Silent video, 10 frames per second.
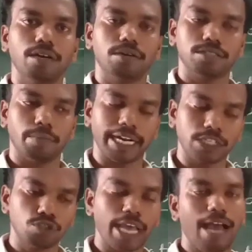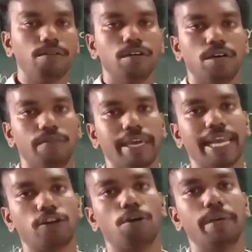so metal should have
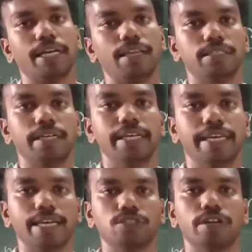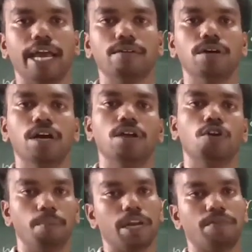vacant orbitals, ligand should have
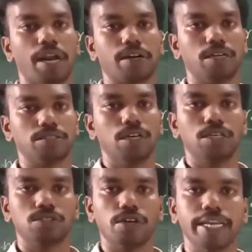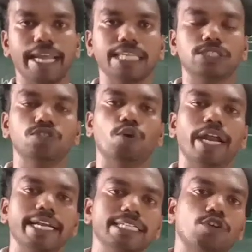lone pair of electrons. So ligands
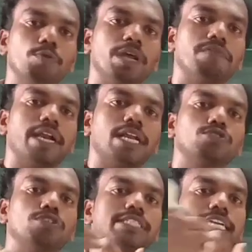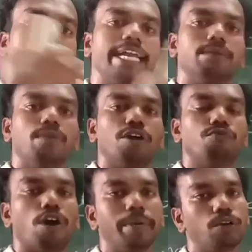donating its lone pair of electrons to the central atom and
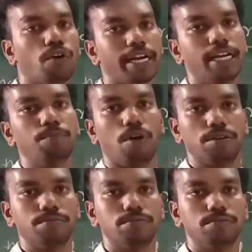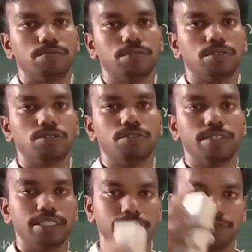forming coordinate bond,
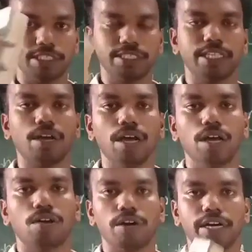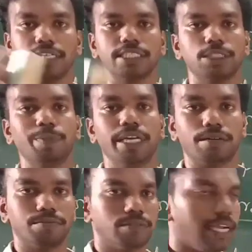which is in the coordination sphere,
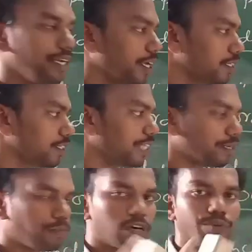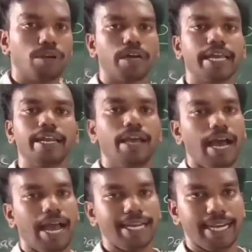right? So that part will not get
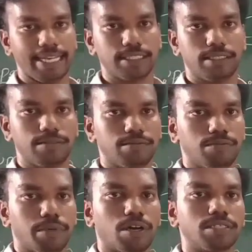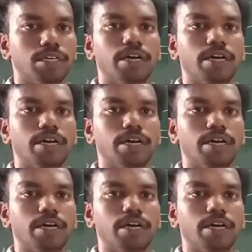ionized, because